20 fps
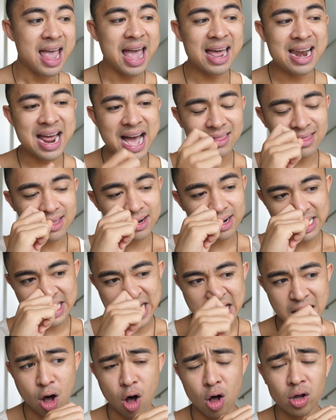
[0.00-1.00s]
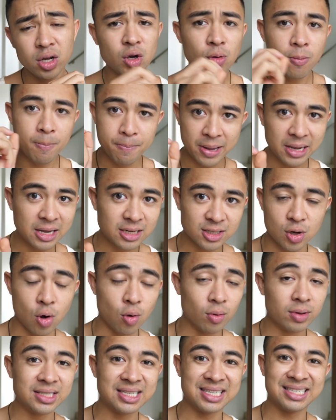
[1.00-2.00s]
And at the end of the day, all your biggest
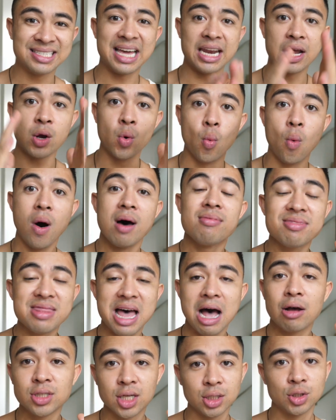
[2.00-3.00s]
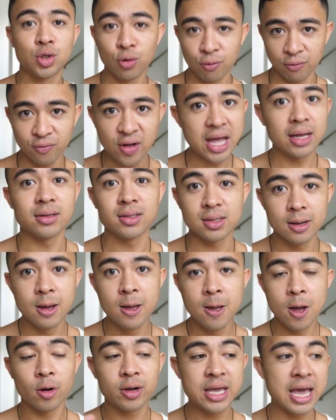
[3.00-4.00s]
goal is is getting 1,000 true fans.
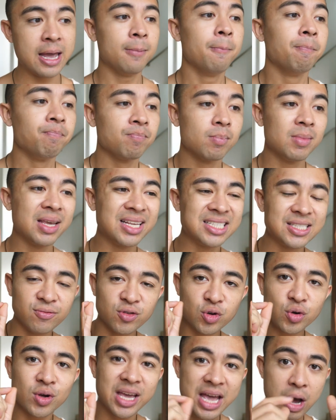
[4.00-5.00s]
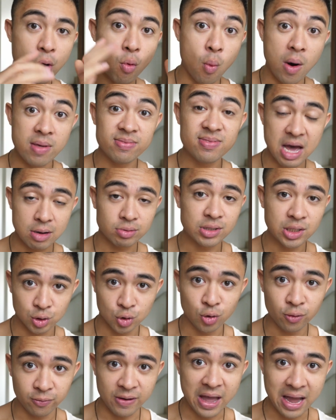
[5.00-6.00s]
Okay? Because if you could get 1,000
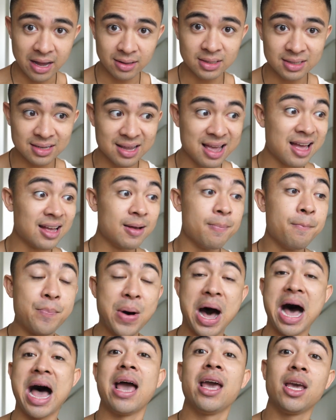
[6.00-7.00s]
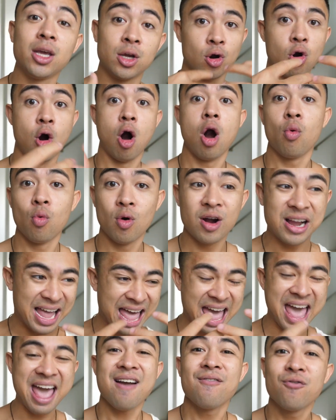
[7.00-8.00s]
true fans buying your
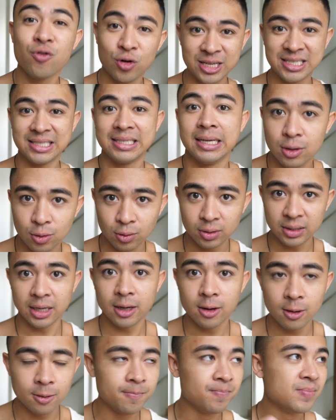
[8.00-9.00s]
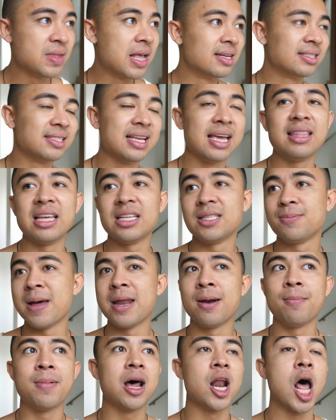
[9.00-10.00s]
artwork every single year, say they
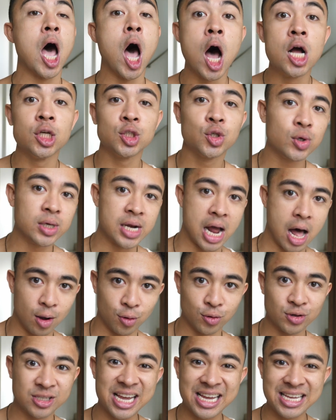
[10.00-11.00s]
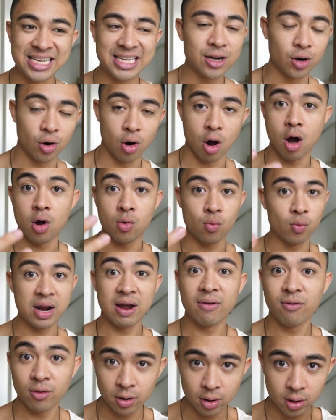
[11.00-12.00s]
spend about $100 a year on
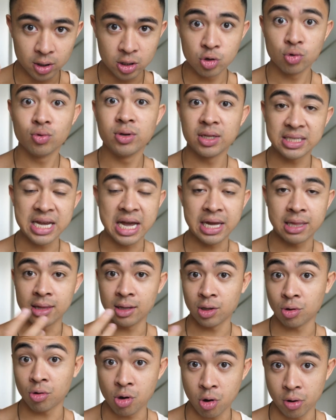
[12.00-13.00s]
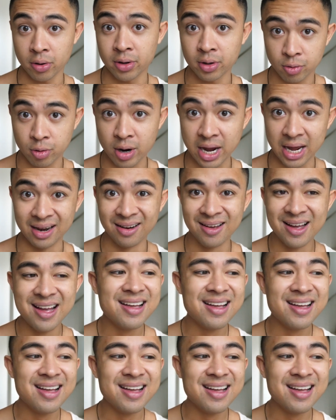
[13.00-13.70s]
whatever new design that you could go ahead and create.